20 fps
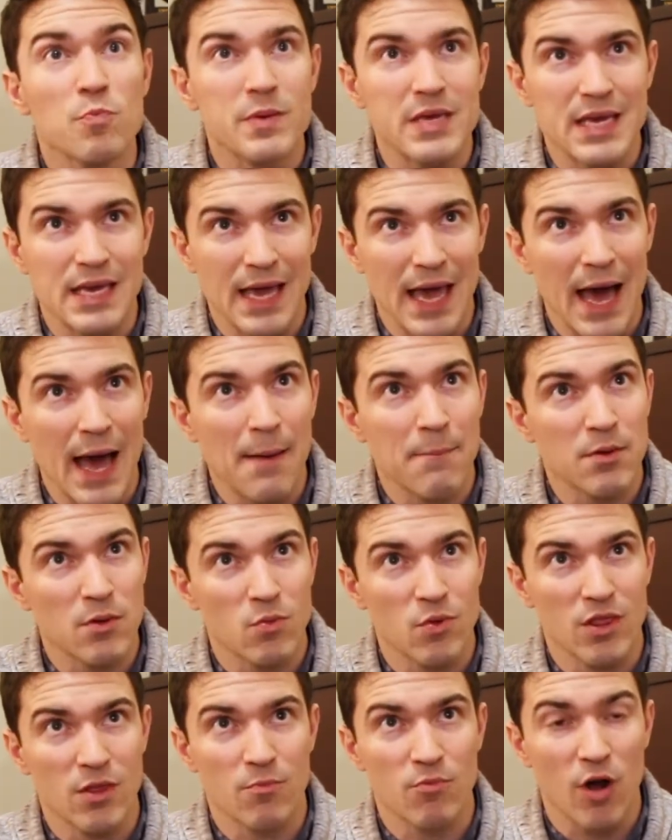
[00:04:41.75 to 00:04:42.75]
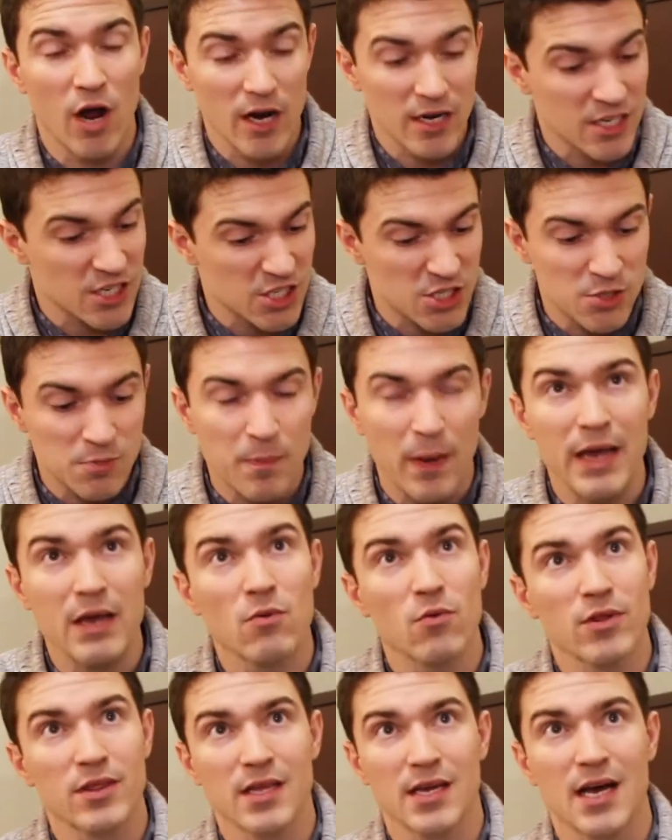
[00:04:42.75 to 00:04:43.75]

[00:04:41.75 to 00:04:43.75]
being happy with the product despite what